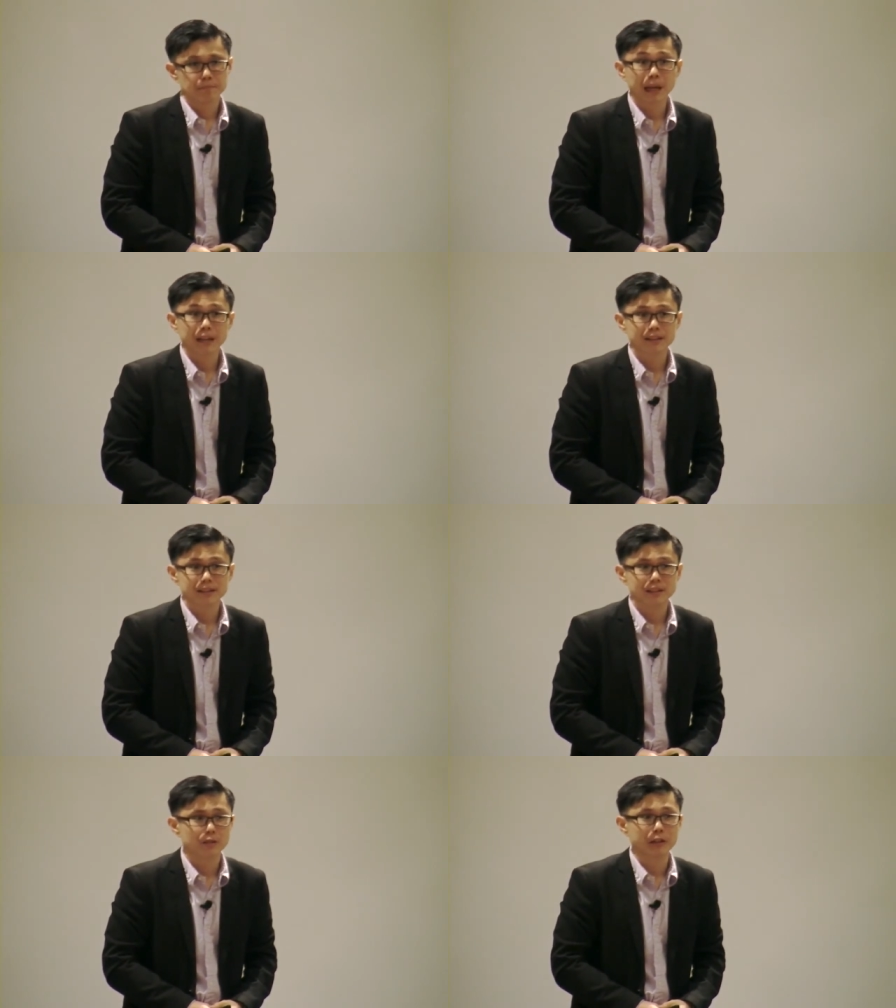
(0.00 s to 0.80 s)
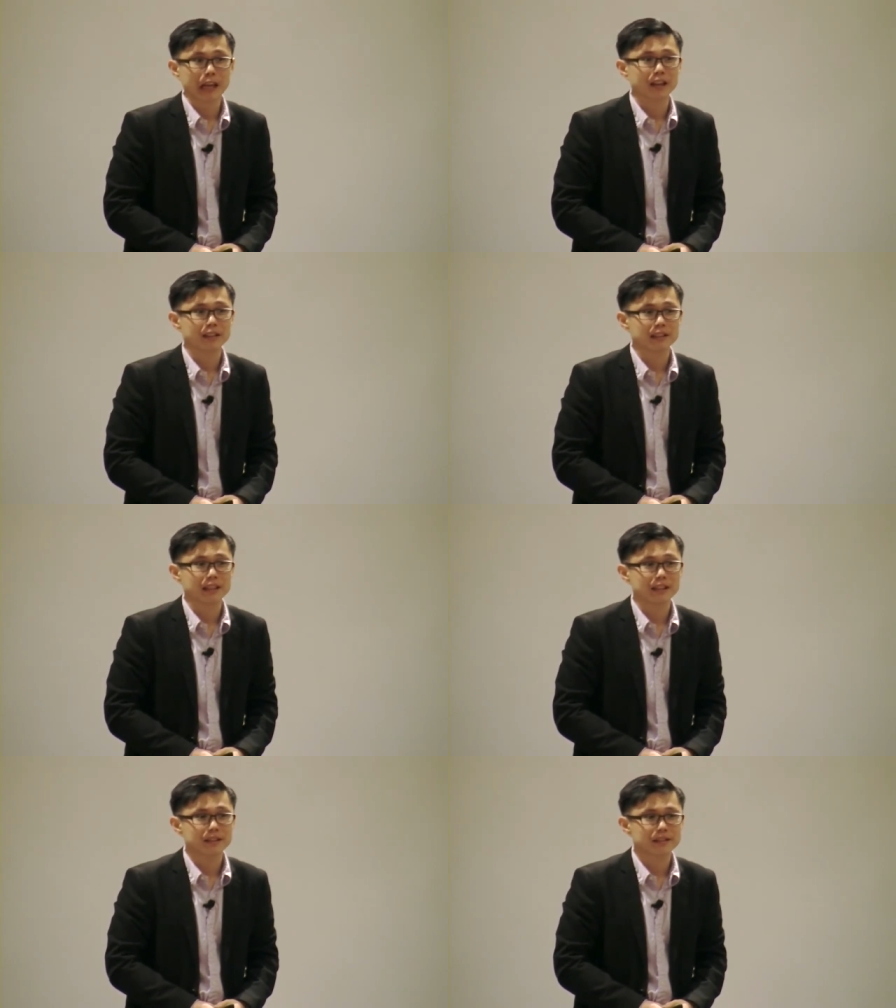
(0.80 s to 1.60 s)
But the
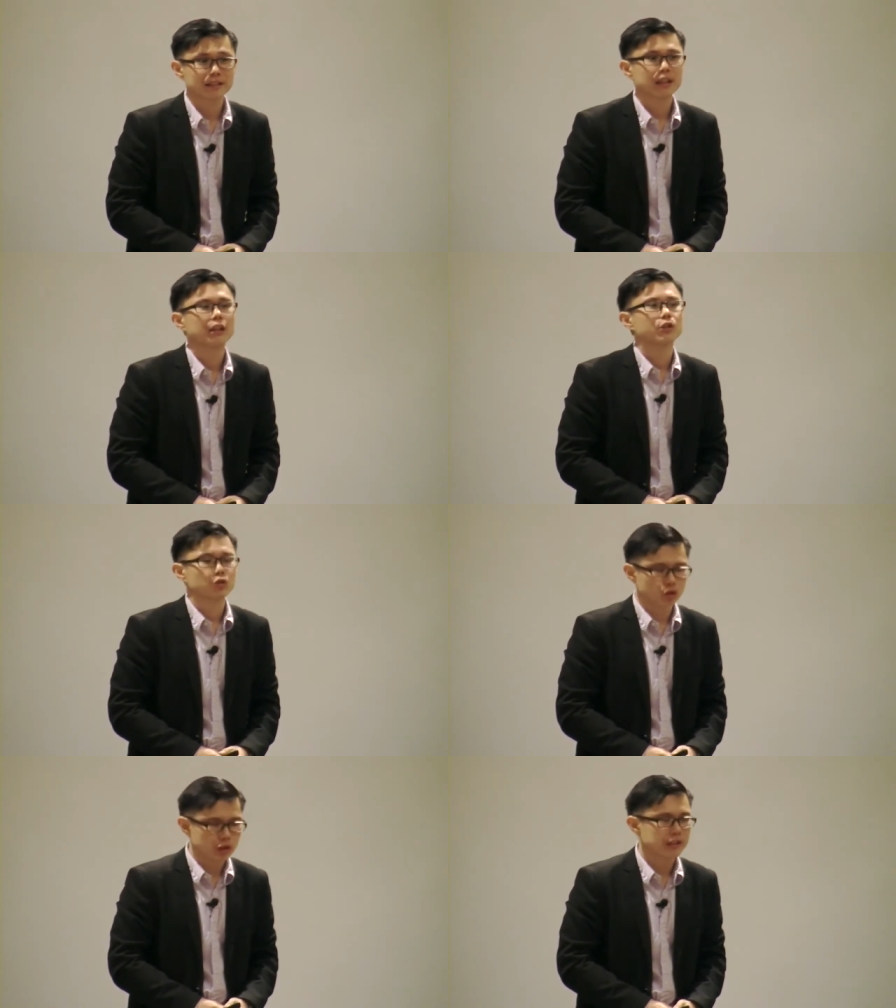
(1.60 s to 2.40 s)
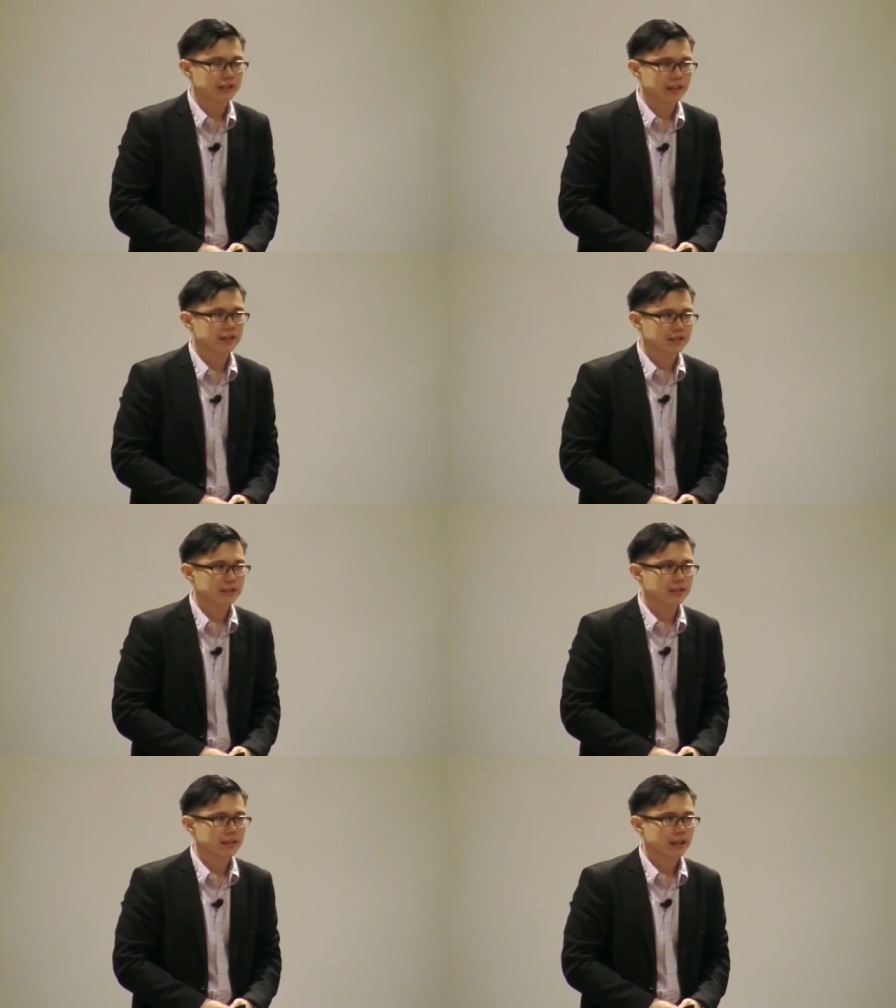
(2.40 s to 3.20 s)
reality is,
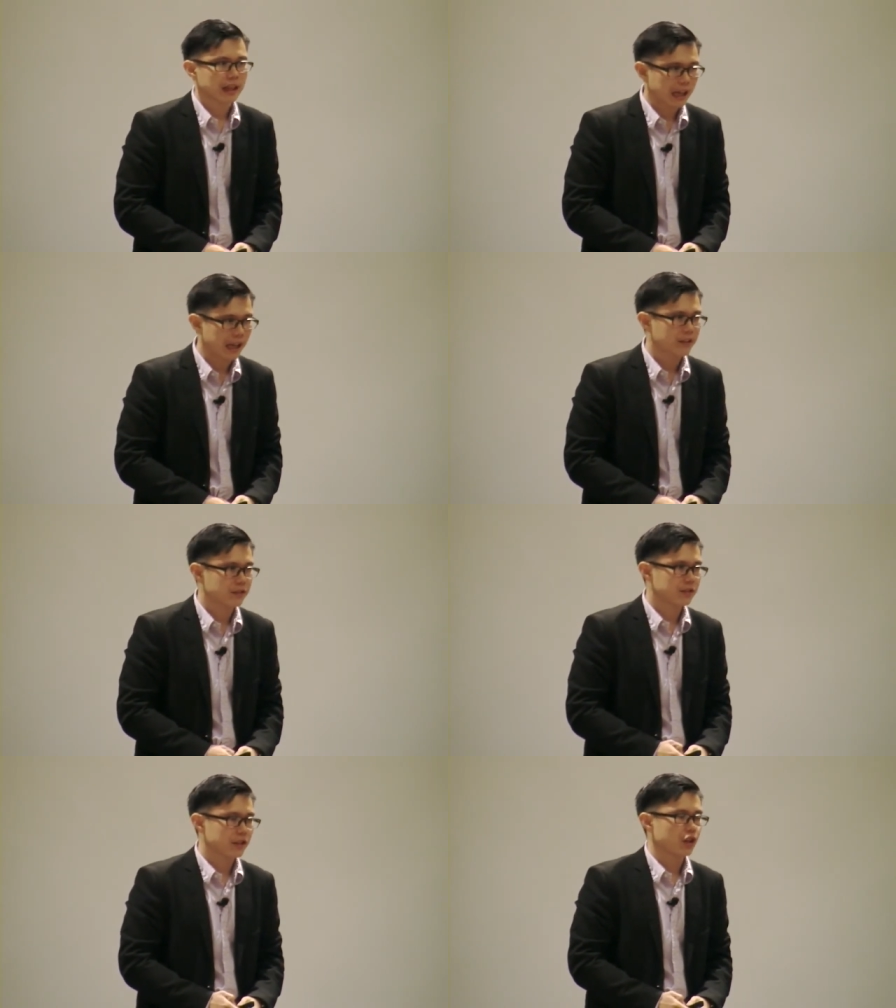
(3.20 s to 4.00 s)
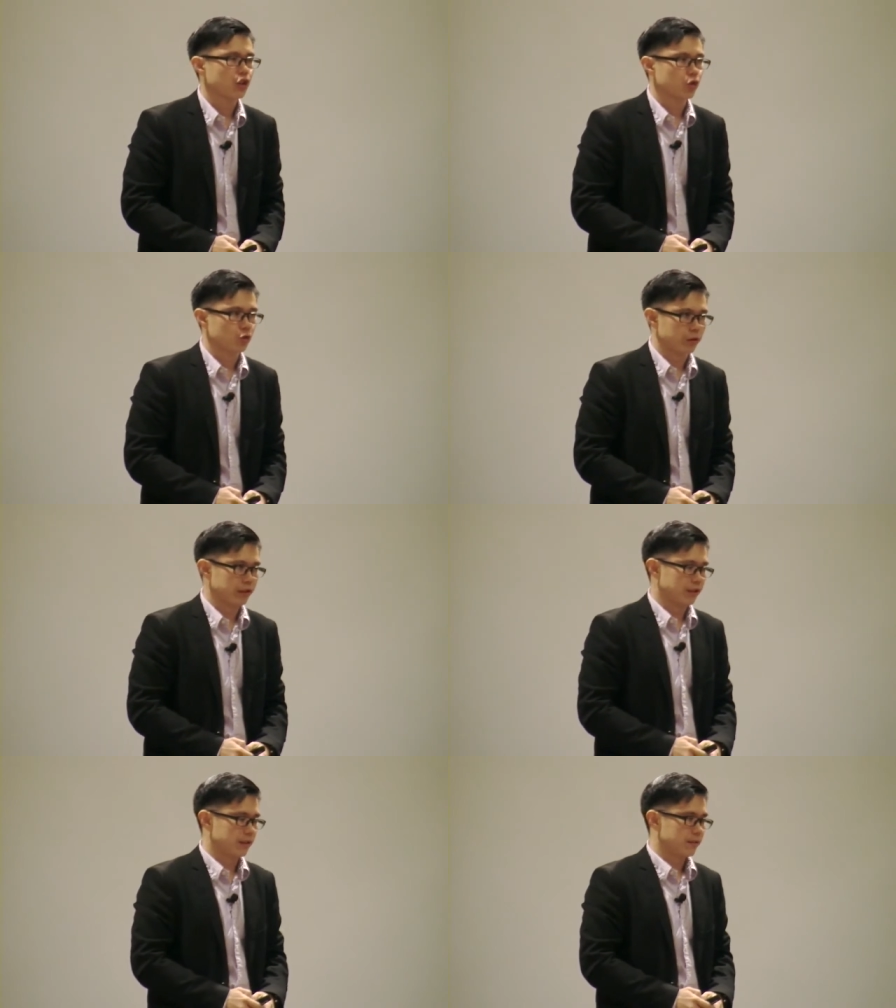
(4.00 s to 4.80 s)
Jesus has
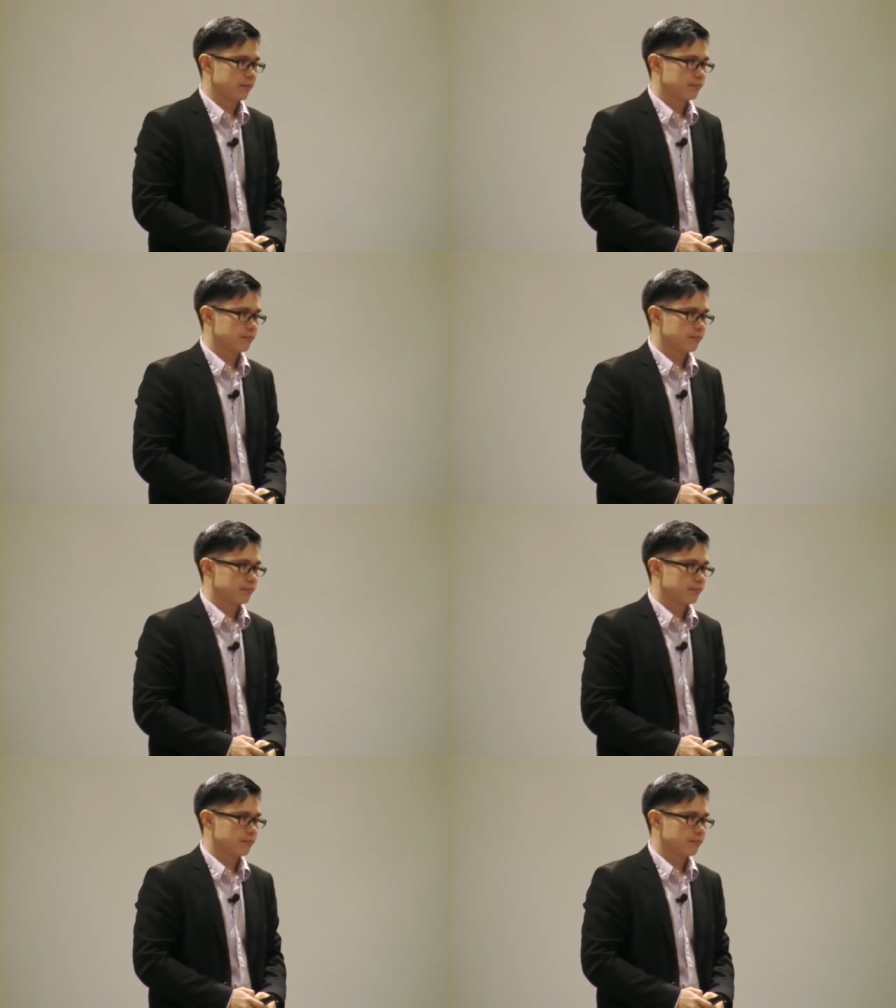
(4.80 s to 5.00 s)
risen.